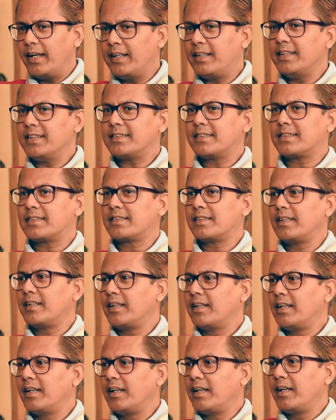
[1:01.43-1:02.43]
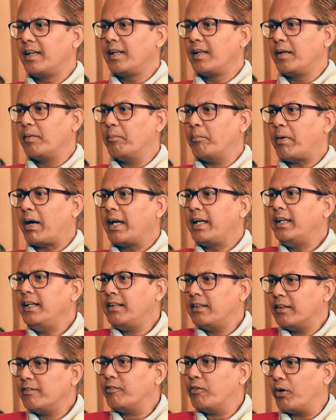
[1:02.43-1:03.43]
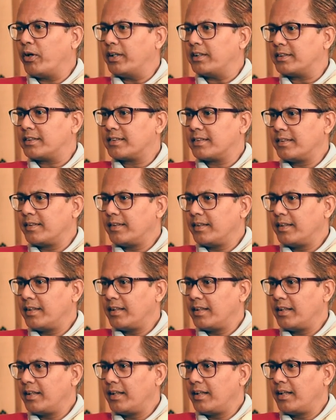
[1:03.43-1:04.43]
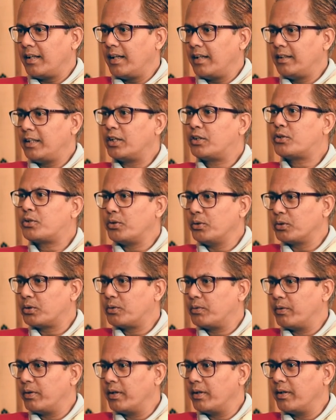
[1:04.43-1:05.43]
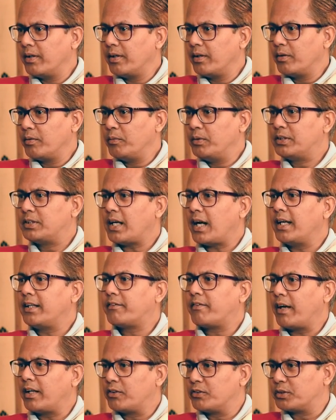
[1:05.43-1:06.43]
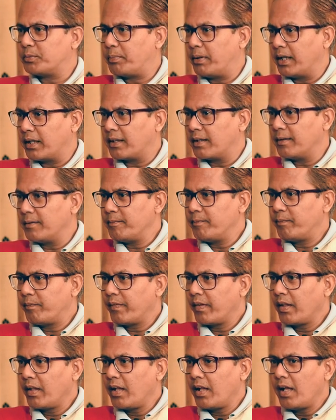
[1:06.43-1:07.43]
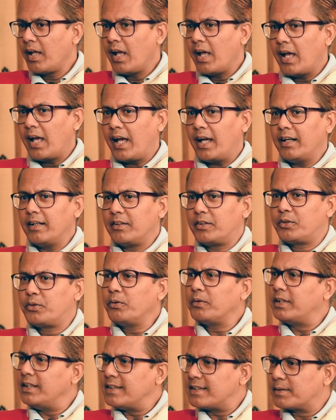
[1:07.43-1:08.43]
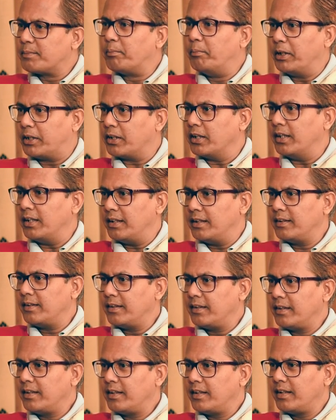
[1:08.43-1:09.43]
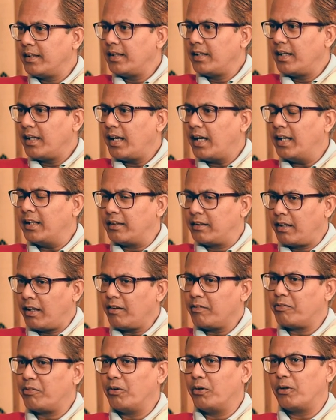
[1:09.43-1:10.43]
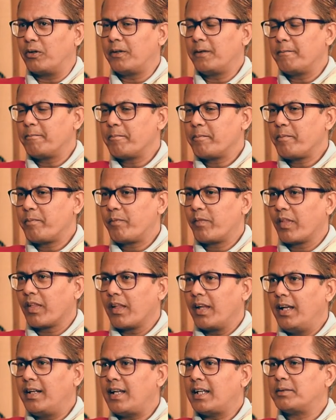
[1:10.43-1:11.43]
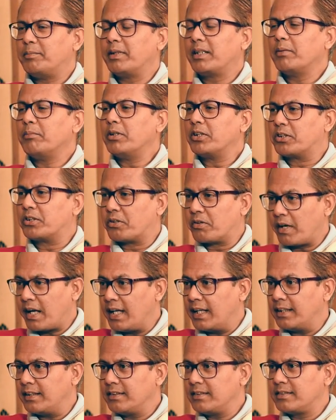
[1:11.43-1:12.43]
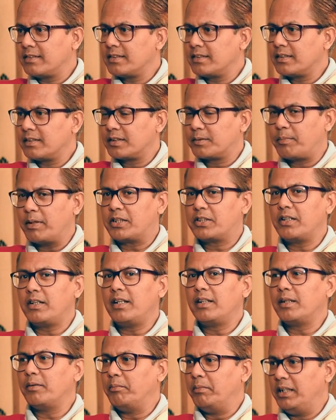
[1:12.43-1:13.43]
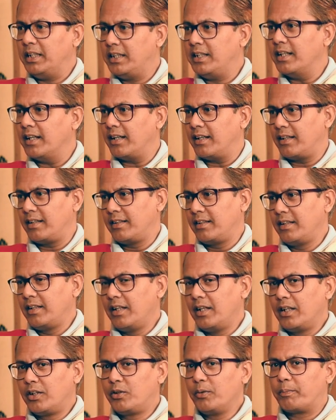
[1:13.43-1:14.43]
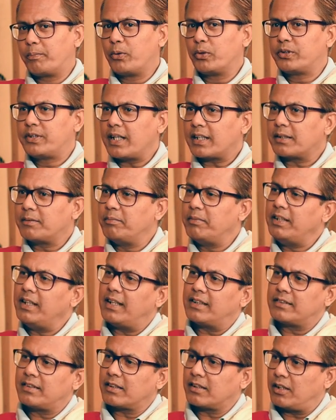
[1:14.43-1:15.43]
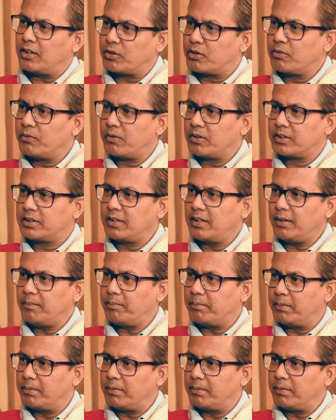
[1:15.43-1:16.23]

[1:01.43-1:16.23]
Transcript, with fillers: it is my inner voice, the truth which I try to speak. And truth is bitter, and therefore it has become a trend, especially in the media, to project me as a controversial